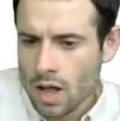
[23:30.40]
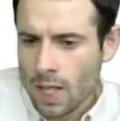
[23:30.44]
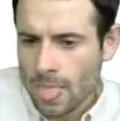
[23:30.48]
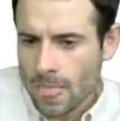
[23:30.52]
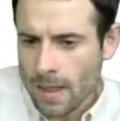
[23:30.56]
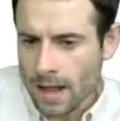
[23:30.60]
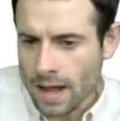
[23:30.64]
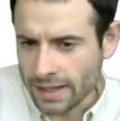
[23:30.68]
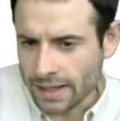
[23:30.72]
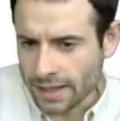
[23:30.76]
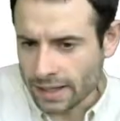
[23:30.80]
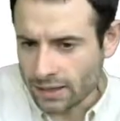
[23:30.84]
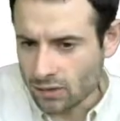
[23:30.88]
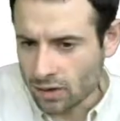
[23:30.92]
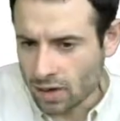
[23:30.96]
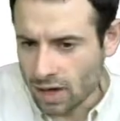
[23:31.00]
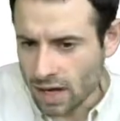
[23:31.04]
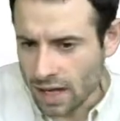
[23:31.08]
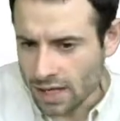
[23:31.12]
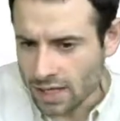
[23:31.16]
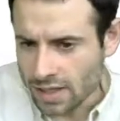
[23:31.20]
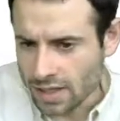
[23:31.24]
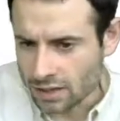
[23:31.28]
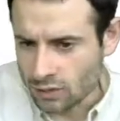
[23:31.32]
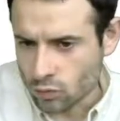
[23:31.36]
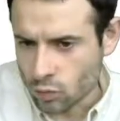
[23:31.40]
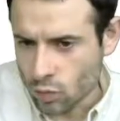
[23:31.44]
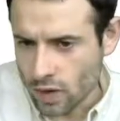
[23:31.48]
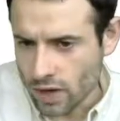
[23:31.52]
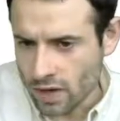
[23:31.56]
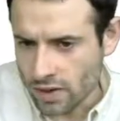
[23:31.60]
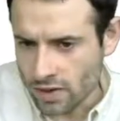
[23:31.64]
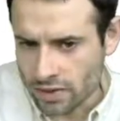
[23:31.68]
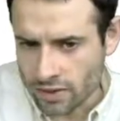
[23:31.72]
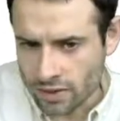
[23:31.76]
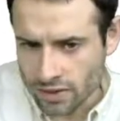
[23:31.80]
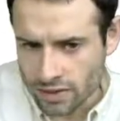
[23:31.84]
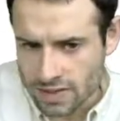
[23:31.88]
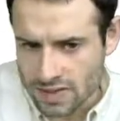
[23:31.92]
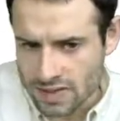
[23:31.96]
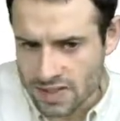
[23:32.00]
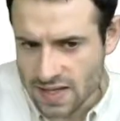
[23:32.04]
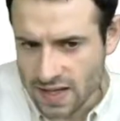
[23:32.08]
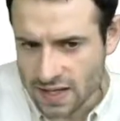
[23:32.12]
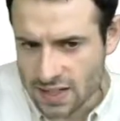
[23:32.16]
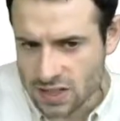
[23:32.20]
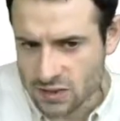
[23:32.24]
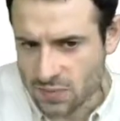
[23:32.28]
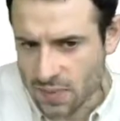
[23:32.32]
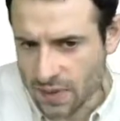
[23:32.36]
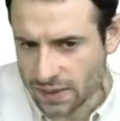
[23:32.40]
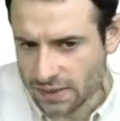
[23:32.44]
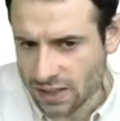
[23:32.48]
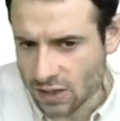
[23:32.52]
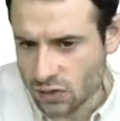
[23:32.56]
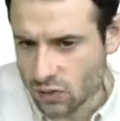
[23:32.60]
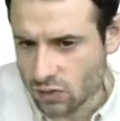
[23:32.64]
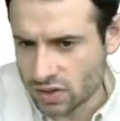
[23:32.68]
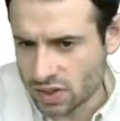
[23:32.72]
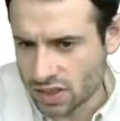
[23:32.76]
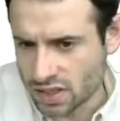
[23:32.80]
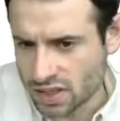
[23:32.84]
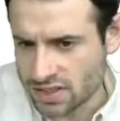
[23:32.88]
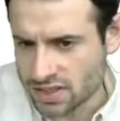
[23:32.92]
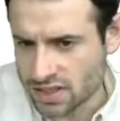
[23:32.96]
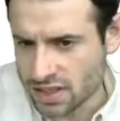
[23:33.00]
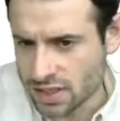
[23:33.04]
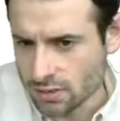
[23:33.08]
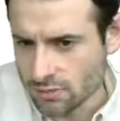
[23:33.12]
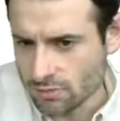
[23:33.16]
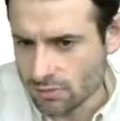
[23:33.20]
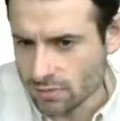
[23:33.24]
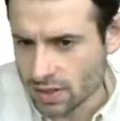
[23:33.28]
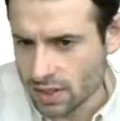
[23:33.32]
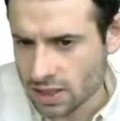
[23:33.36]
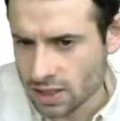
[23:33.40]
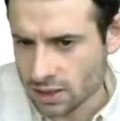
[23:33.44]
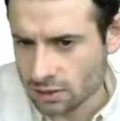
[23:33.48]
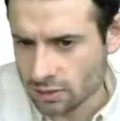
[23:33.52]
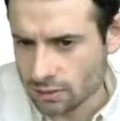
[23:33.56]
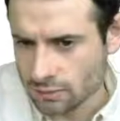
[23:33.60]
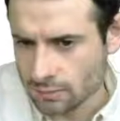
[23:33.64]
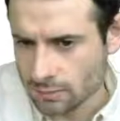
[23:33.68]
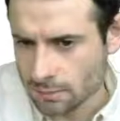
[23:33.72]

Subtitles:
I can align it with the expected utility here,